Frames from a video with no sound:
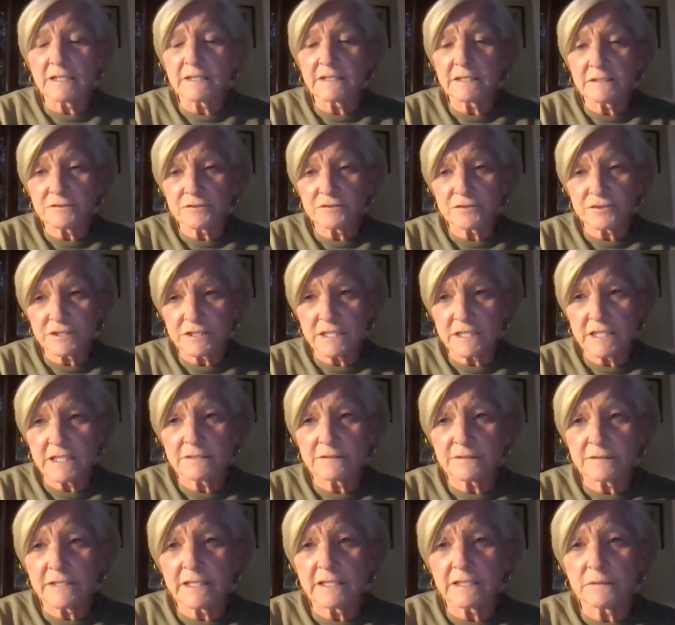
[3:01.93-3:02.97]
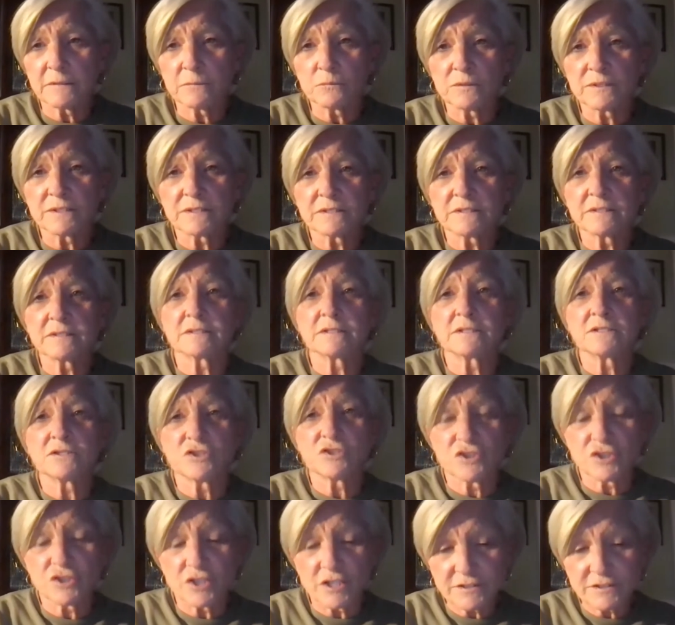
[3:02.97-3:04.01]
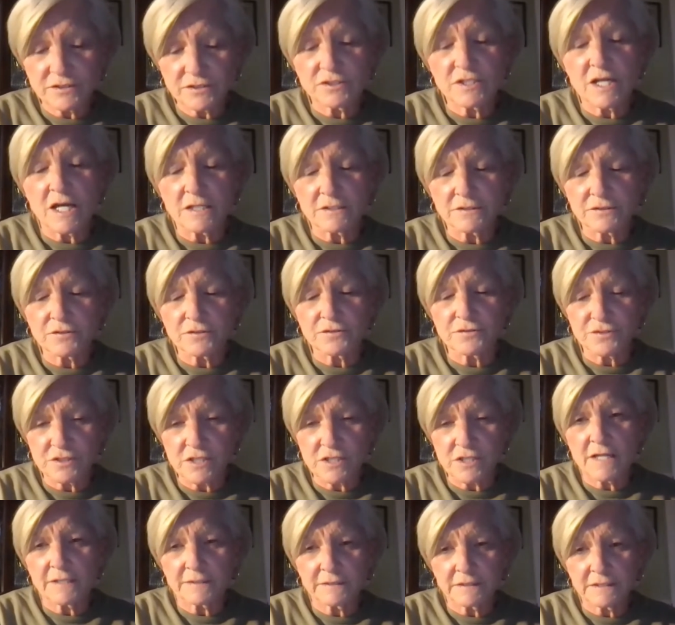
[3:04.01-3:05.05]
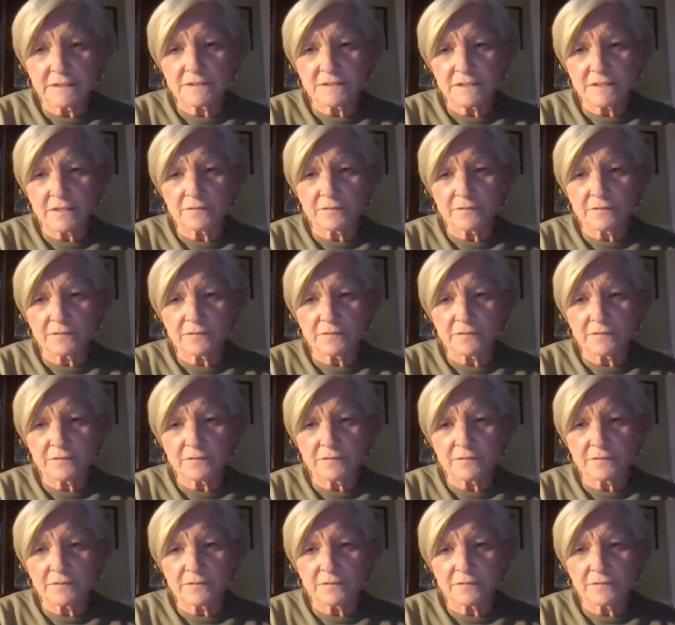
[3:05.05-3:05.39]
I understand that it was just Dr. Scott this